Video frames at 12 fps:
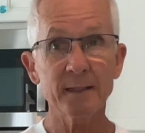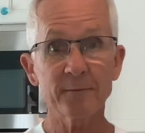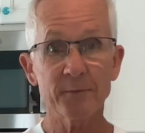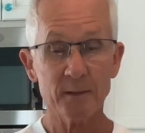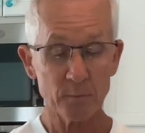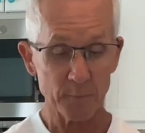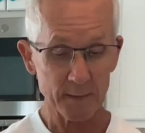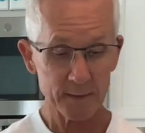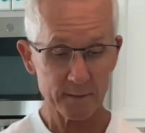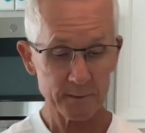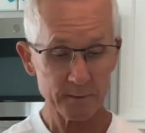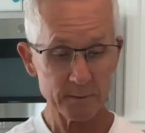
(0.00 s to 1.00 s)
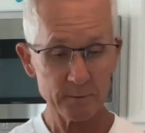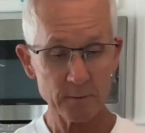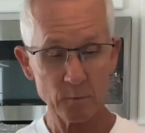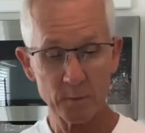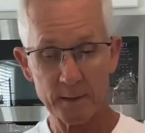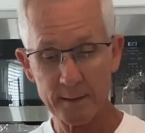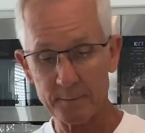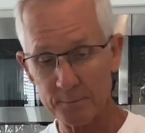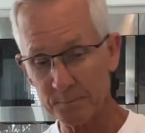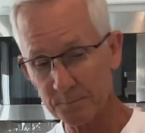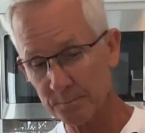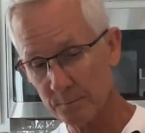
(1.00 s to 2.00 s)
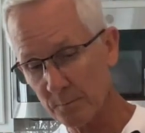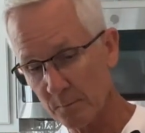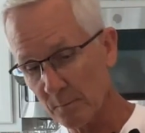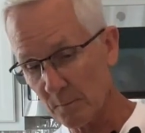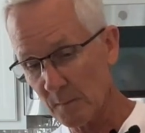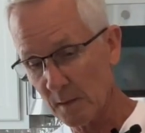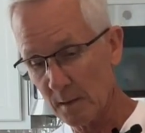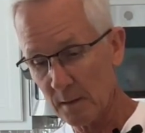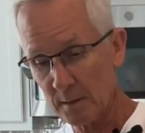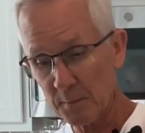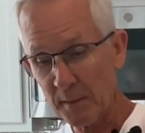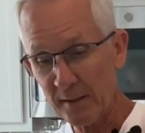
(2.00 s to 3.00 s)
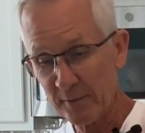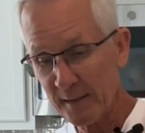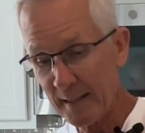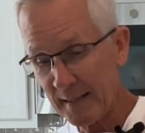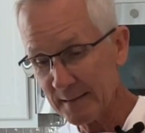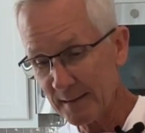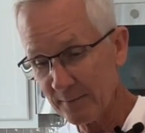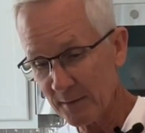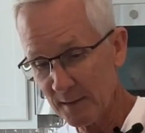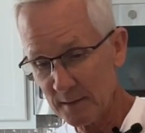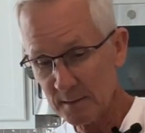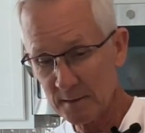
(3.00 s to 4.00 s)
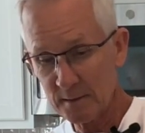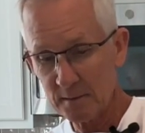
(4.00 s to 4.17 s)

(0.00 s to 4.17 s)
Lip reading: feel better when I'm in my everyday activities.